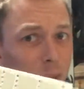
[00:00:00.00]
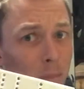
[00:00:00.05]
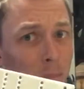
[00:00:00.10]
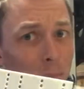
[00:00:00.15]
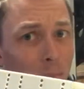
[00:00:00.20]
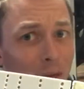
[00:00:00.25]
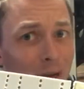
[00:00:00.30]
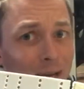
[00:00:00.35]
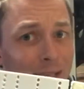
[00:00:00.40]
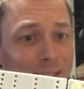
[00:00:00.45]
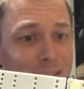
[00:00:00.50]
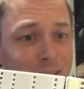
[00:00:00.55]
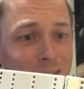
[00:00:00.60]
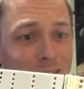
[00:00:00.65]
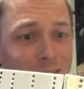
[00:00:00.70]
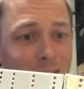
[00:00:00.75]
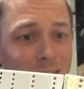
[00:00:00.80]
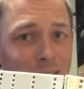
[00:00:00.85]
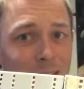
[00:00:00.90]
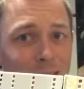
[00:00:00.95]
but
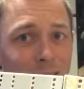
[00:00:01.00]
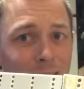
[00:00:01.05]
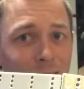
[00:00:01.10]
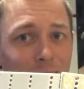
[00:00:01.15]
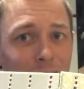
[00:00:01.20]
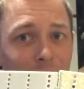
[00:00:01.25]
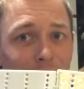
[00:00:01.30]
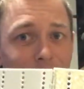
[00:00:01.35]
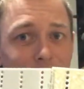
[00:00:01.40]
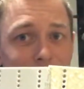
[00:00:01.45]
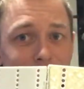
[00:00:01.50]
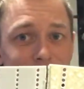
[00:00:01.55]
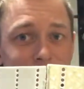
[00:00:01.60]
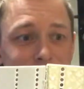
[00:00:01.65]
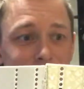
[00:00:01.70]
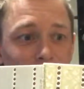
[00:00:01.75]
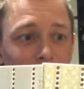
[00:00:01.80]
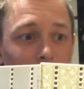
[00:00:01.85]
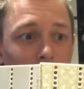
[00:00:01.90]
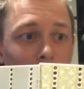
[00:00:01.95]
it
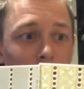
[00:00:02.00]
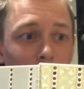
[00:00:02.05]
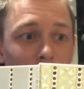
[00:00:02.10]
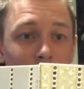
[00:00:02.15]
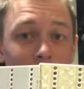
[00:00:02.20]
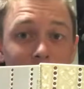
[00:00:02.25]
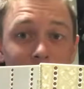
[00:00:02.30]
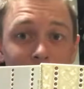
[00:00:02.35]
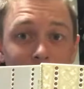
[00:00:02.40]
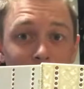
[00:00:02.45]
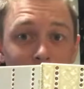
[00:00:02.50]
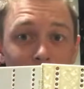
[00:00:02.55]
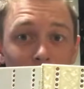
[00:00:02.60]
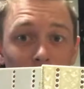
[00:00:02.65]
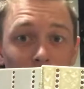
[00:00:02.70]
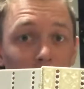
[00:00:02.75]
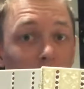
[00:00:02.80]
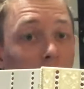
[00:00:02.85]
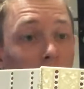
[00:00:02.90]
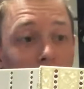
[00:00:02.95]
needs
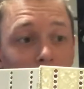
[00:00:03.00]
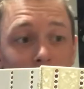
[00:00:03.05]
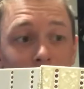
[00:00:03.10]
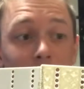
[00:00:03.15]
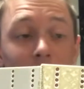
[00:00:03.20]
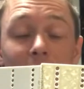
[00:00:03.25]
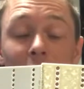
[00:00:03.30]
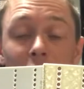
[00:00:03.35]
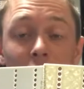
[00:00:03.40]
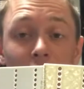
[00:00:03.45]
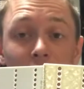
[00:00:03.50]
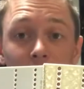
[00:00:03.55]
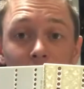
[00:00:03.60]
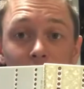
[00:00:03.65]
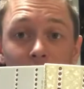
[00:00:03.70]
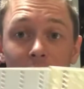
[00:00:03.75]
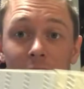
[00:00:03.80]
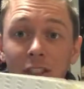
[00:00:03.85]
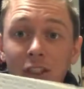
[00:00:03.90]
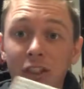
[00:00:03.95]
about like an inch
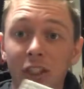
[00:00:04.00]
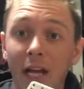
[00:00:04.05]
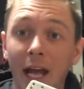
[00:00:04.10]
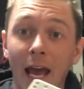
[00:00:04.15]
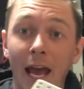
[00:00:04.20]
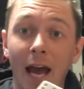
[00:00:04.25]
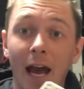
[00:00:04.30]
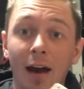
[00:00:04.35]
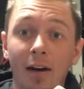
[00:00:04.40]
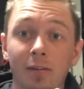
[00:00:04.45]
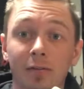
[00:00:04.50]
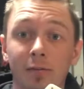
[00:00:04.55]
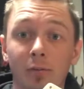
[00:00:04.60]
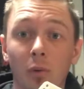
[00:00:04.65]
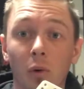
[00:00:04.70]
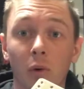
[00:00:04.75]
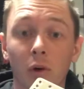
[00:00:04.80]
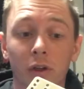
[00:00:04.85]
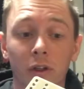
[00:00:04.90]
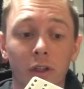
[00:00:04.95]
and a half
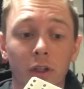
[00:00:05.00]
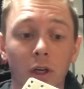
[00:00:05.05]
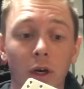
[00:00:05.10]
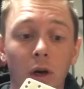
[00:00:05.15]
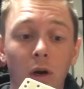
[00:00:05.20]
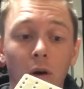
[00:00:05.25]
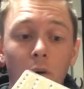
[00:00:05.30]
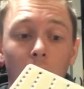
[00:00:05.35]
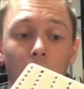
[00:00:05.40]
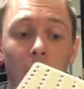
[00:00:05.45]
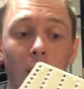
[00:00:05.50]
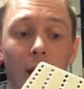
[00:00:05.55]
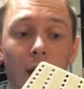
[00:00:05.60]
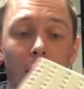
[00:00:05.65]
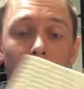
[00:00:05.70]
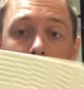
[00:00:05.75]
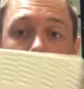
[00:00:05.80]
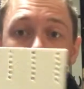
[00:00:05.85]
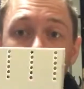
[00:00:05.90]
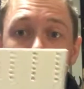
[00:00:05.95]
more to go.
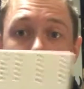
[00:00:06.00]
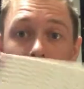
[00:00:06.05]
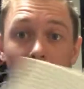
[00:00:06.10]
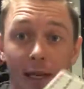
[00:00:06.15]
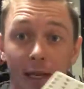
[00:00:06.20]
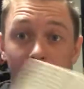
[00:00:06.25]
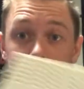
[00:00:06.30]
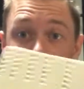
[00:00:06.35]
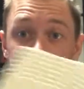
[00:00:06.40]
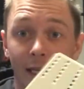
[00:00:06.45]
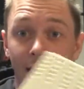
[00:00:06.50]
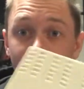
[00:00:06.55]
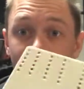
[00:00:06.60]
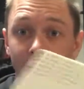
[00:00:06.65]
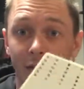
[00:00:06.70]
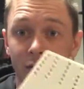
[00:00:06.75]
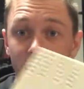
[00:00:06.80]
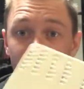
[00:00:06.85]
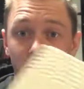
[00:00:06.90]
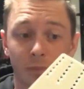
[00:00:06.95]
I need to get
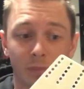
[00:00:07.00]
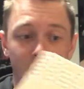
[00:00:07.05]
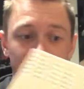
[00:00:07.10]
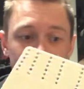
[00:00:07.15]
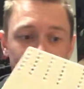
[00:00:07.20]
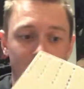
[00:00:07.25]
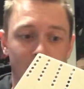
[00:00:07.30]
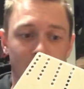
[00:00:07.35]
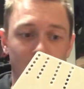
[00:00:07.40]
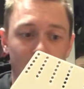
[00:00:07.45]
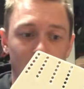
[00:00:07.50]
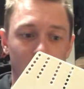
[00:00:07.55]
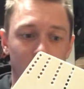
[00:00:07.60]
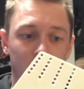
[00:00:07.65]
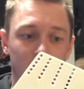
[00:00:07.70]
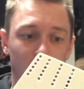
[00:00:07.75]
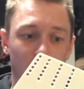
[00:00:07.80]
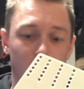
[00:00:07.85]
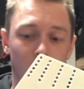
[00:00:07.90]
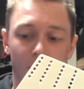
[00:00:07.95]
these two pieces together
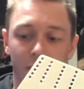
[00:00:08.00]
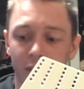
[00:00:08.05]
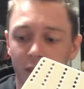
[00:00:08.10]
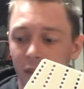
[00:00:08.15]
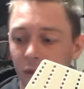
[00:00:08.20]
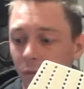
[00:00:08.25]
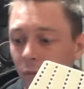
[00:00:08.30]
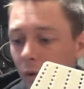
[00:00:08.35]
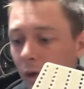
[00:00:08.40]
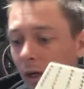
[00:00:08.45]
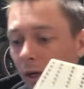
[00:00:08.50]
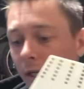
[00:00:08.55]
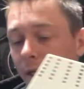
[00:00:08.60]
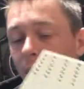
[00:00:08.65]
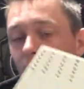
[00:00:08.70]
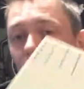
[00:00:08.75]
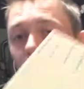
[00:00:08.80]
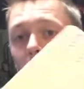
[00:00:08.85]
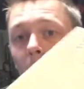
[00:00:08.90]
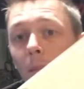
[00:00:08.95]
so they're actually one,
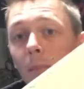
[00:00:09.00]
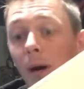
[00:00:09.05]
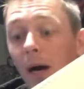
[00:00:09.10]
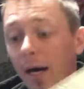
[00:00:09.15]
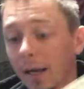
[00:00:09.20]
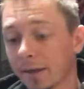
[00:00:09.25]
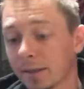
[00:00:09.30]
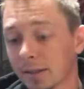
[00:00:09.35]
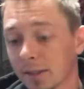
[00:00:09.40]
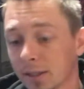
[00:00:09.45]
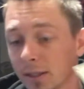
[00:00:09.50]
but